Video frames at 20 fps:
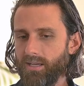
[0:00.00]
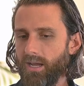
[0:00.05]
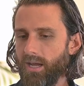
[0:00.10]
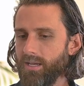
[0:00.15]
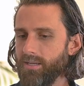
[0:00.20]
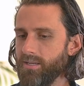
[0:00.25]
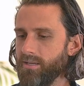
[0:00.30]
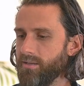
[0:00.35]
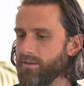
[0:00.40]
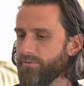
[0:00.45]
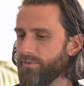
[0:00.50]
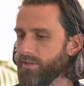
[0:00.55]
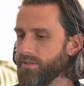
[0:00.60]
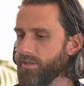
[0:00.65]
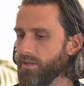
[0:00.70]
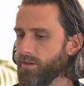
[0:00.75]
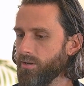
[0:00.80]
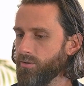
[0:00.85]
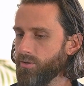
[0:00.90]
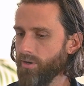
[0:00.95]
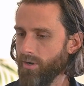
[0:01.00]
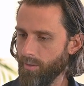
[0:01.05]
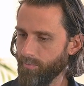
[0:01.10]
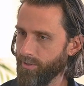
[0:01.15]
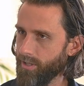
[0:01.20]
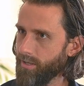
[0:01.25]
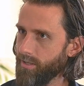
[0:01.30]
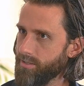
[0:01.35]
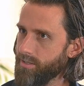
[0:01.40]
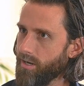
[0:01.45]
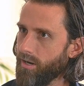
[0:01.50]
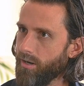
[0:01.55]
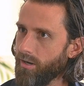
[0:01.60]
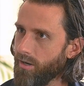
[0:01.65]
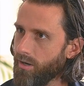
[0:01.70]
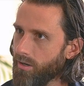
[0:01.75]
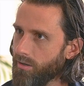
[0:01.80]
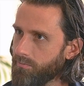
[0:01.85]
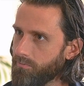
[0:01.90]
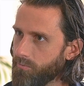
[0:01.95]
kind of as though, you know, I play
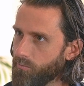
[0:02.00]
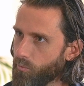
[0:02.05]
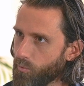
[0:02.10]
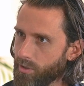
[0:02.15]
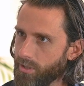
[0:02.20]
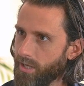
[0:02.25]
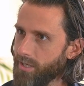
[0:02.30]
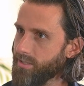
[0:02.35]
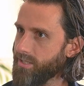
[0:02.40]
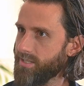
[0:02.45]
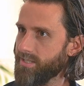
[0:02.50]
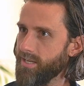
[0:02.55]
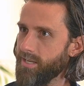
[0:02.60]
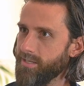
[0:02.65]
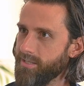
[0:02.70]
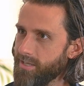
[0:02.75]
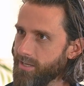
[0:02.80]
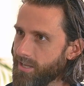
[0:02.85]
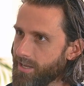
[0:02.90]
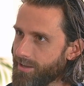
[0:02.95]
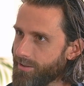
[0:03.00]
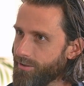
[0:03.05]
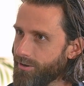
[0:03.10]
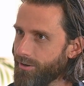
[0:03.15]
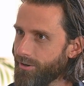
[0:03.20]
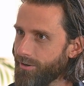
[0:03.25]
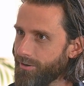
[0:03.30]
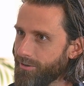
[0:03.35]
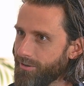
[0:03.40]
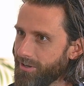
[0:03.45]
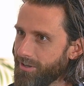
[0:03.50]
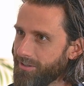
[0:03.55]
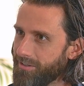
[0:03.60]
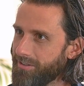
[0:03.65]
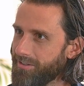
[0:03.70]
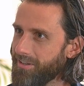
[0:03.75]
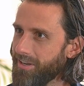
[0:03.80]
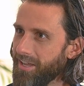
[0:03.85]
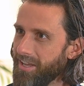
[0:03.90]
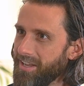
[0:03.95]
guitar, we like to sing together
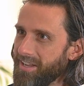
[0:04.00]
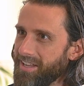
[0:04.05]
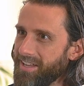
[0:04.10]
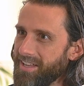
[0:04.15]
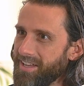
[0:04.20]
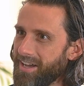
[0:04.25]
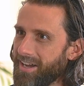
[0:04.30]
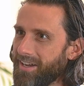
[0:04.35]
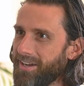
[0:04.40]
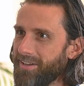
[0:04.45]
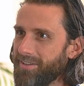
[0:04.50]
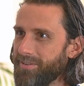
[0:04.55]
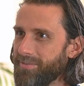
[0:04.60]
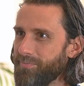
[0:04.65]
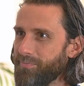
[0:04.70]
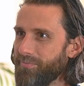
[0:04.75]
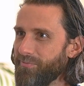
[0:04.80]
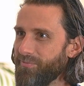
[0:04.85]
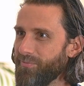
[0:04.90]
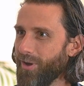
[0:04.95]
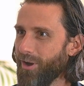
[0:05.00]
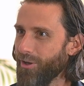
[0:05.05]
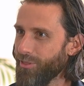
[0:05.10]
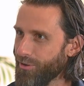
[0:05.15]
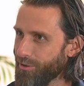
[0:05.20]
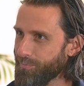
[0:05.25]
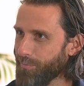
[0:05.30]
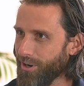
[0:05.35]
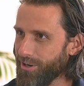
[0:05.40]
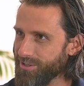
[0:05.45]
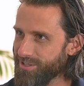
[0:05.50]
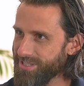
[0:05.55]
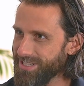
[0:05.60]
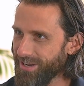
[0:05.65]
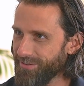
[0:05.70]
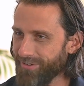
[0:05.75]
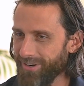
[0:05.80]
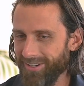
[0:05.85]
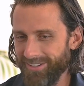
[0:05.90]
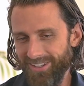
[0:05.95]
in uh, other parts
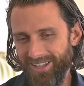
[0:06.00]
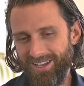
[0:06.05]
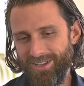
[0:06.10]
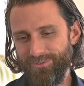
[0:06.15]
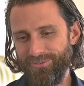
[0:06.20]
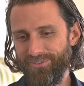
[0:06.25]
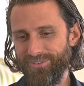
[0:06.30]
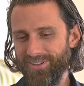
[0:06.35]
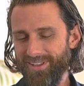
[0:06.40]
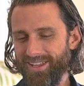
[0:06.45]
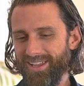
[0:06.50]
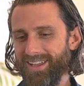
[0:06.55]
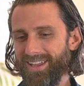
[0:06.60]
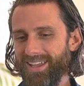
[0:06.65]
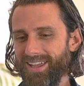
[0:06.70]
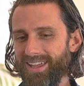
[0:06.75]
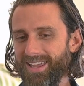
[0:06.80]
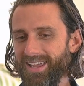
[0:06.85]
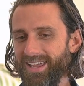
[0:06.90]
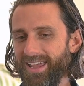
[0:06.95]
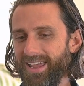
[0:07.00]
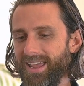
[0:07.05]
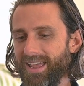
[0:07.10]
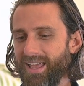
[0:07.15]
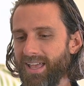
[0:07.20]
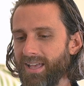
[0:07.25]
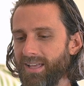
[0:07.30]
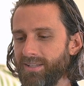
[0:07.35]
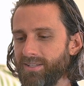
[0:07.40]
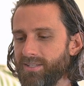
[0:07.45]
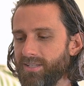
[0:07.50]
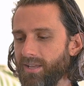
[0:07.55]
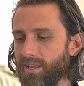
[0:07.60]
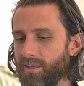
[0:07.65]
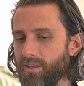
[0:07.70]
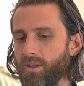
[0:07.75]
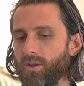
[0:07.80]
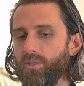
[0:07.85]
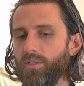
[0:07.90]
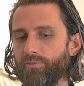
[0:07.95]
of our life. And,
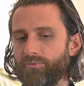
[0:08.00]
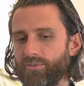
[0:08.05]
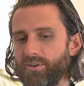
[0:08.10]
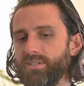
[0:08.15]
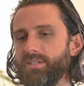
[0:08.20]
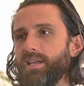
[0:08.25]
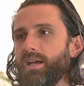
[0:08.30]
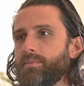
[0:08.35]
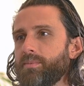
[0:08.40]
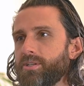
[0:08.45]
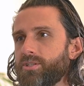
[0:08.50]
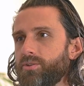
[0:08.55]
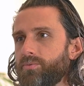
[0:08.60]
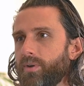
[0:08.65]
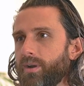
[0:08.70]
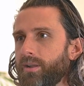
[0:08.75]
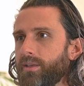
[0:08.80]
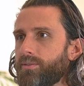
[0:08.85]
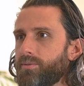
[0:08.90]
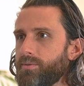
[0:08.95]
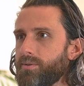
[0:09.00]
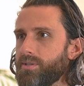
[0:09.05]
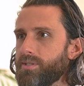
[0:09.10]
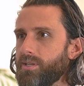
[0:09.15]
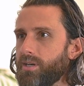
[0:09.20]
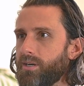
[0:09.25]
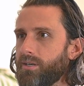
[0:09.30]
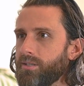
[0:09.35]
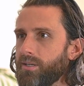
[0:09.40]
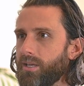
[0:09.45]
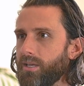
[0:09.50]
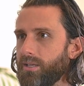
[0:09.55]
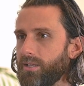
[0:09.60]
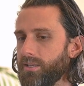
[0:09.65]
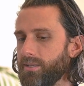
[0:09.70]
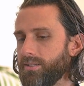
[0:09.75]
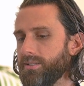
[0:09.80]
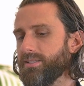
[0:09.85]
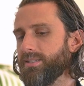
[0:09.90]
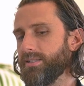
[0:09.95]
you know, the first time that you're running through a song,
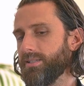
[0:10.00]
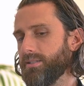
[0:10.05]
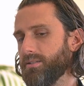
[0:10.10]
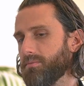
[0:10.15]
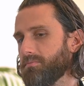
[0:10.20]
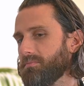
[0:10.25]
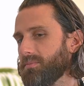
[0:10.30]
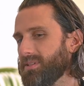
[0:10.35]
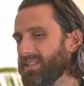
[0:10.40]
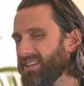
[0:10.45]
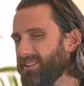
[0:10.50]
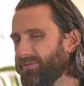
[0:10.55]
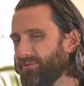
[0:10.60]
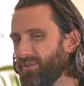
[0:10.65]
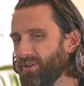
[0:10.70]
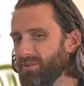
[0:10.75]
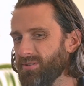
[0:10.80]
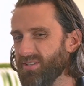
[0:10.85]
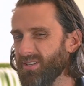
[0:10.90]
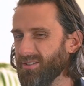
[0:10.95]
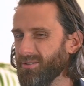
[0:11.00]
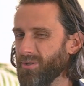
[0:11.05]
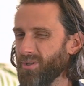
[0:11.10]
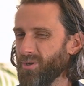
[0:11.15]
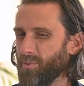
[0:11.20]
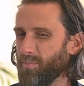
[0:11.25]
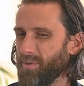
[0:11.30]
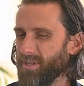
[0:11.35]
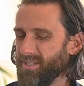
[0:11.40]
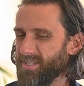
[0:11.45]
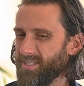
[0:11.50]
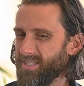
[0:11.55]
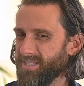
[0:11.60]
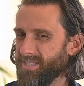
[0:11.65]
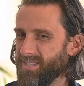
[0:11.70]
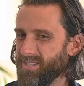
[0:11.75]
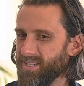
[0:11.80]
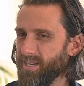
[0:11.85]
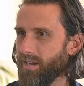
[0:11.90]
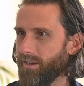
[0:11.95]
it's it feels a little
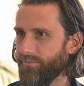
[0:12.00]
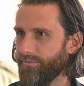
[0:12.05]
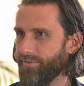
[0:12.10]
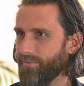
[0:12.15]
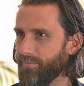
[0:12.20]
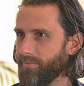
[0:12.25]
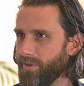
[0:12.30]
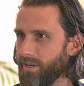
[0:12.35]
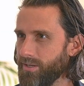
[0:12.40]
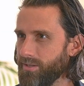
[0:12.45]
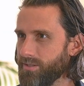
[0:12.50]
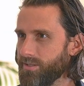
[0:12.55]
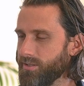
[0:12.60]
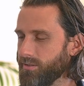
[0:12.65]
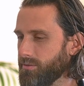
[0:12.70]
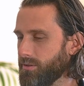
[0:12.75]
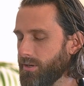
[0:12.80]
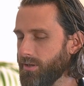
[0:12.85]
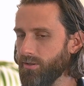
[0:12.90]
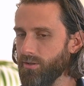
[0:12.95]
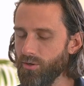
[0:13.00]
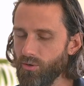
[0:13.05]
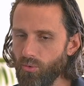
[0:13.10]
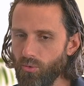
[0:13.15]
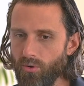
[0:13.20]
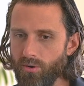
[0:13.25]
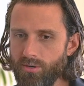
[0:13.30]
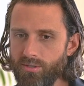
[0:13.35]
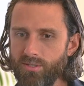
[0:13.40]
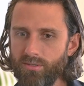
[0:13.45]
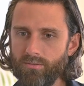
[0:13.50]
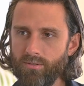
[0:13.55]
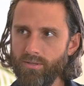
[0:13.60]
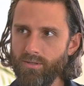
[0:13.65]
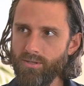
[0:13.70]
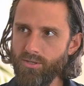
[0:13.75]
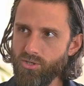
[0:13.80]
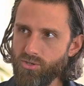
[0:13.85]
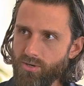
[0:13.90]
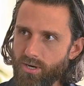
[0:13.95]
bit tough, right? You're still learning the chords, you're learning
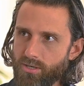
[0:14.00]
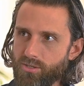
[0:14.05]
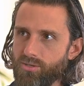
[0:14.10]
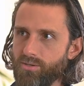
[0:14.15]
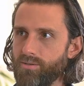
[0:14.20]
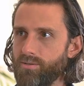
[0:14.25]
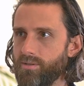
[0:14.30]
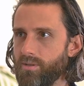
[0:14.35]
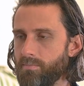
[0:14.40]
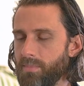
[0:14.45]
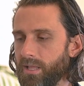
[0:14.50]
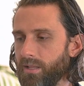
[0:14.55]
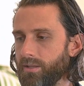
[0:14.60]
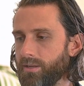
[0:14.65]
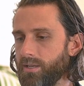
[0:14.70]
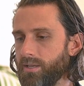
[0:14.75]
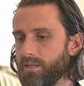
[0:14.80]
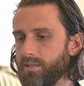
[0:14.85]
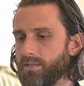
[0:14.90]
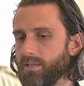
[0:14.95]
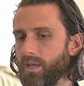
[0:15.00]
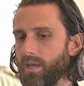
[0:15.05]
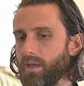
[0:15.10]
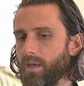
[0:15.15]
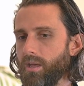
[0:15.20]
the structures, the melodies.